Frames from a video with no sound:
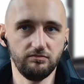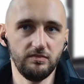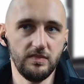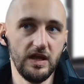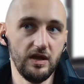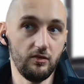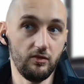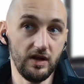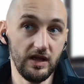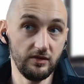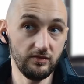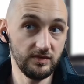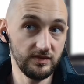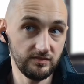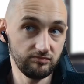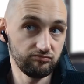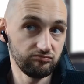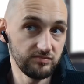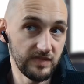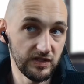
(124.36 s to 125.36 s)
around
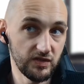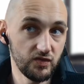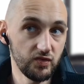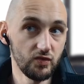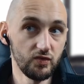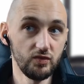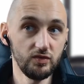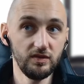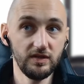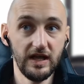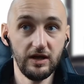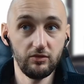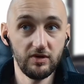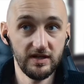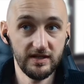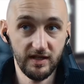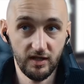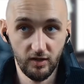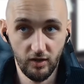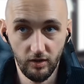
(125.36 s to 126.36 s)
the tool or the
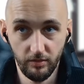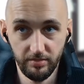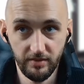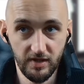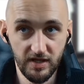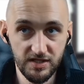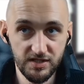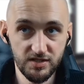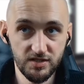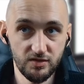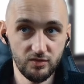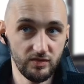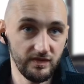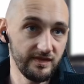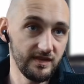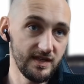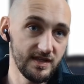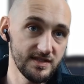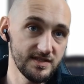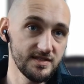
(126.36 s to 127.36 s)
cooperation with
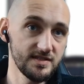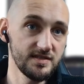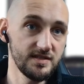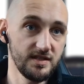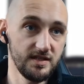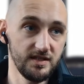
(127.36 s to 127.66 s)
us?